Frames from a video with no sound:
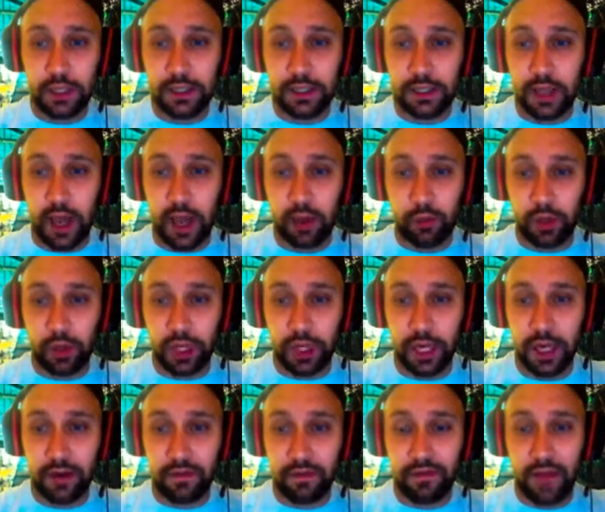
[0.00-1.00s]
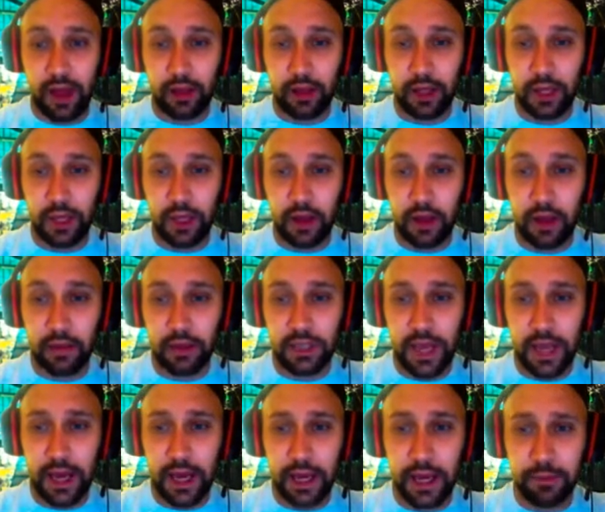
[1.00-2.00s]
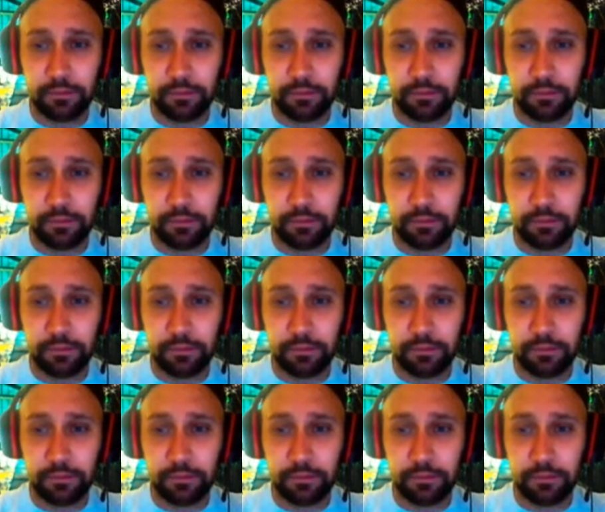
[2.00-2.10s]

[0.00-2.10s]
I will hit Falcon another time,